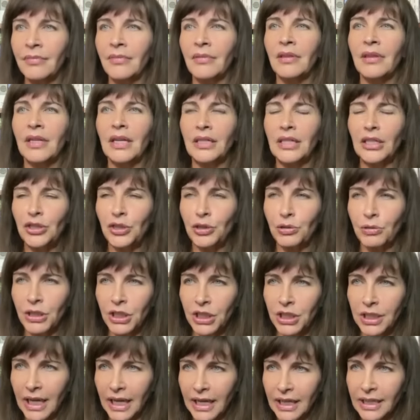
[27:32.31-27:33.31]
that the Jewish
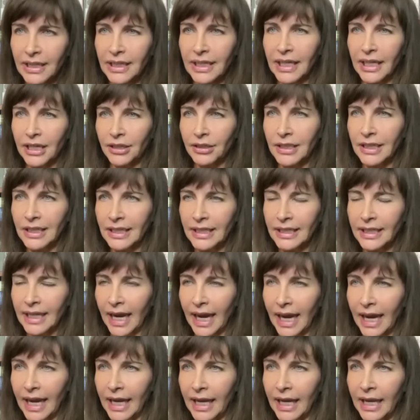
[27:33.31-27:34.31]
state is here to
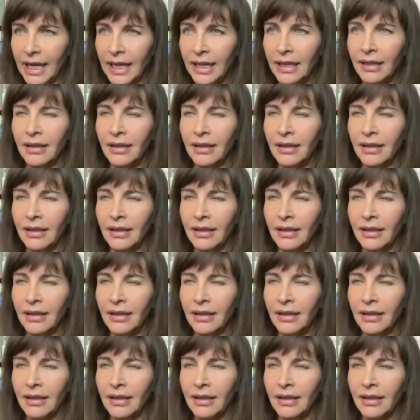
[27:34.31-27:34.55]
stay?